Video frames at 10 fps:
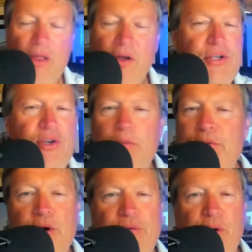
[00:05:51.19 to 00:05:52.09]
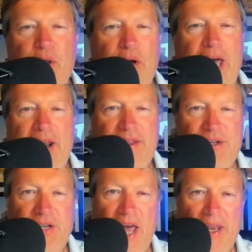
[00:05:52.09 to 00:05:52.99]
It looks so beautiful to look at in the
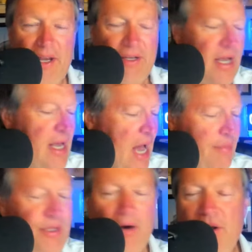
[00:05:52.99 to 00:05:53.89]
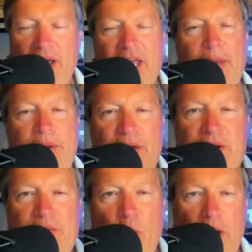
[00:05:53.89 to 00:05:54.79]
standings. I'm telling you, I get up in
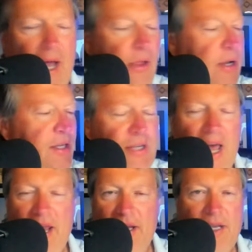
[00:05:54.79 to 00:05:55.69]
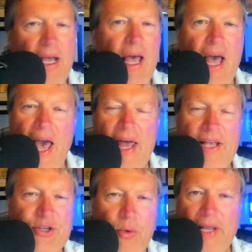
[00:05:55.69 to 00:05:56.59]
every morning, I look at the standings, and
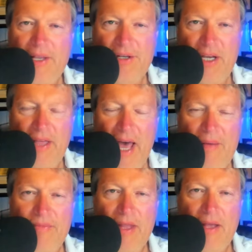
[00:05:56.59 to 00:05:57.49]
it's great to see that.